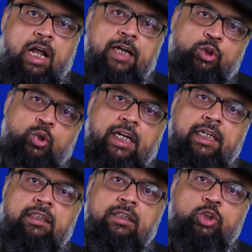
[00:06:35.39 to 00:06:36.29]
and you
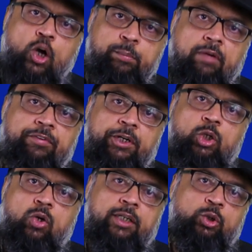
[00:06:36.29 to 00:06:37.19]
can stop the
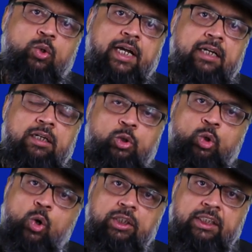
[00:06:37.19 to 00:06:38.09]
video and you can
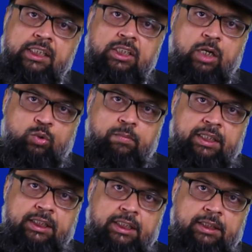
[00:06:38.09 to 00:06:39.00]
note these
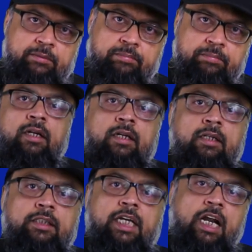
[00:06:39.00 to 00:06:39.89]
documents.
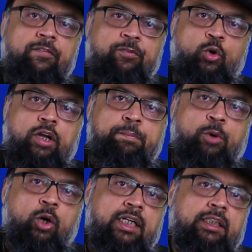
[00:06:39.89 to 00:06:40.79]
There are few
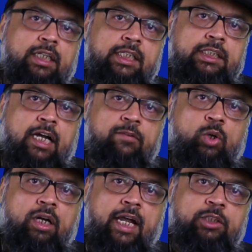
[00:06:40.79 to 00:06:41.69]
important things I
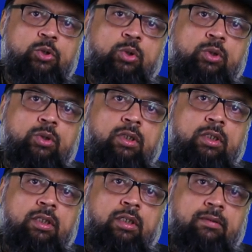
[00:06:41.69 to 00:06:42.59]
would like to
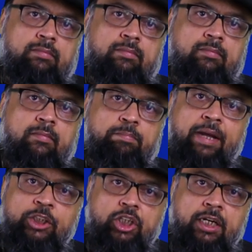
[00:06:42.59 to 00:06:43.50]
uh,
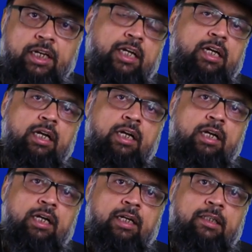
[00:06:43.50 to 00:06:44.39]
mention here.
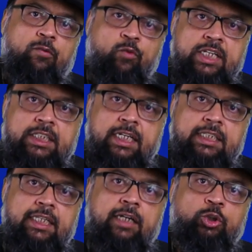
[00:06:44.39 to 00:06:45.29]
The first
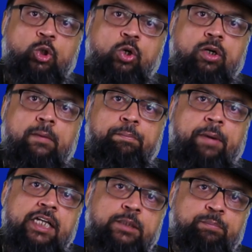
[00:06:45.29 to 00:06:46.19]
is that your
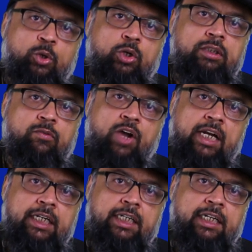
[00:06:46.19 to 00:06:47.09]
passport
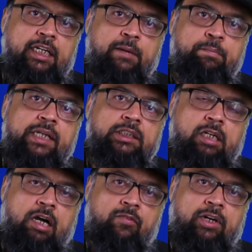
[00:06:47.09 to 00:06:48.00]
validity
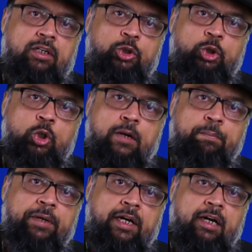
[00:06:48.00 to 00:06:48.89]
must cover your
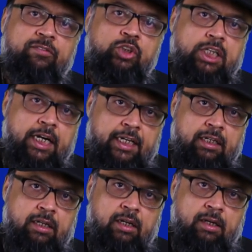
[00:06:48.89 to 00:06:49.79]
period of
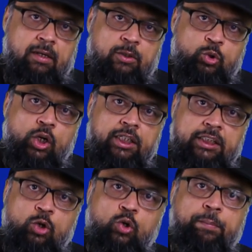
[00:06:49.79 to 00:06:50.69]
study. So
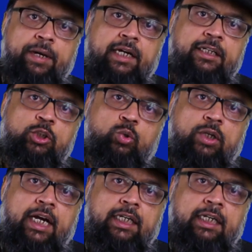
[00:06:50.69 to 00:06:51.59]
it's a good practice to
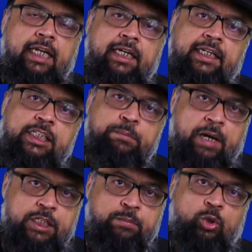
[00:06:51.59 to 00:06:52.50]
get a 10 years
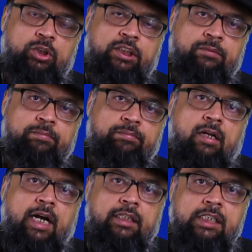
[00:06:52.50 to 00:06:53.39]
passport.
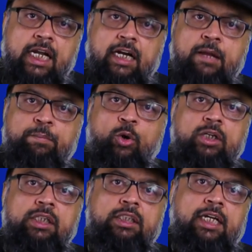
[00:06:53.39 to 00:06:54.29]
And the second
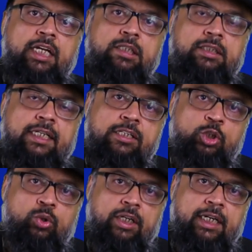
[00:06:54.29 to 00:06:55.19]
important thing is since
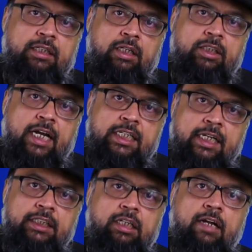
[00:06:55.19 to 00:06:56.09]
you need
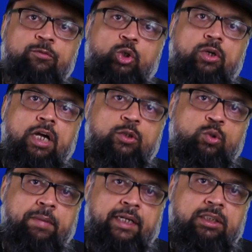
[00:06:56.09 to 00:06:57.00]
translation of your
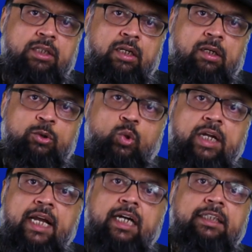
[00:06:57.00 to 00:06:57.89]
documents, you
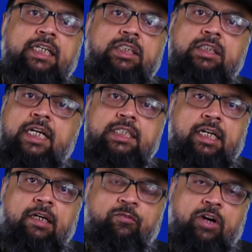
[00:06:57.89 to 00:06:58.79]
cannot just
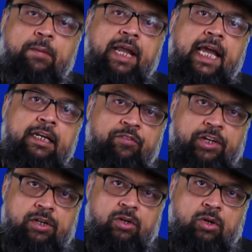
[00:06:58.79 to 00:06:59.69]
translate from
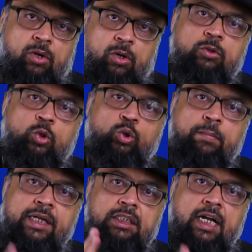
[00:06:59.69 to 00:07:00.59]
anywhere. So you
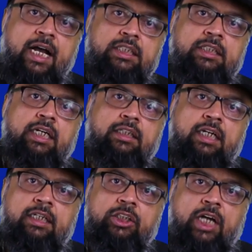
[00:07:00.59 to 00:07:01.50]
must ask the
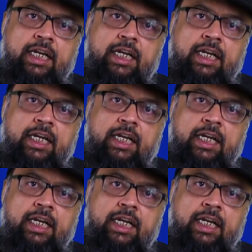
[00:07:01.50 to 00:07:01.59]
Turkish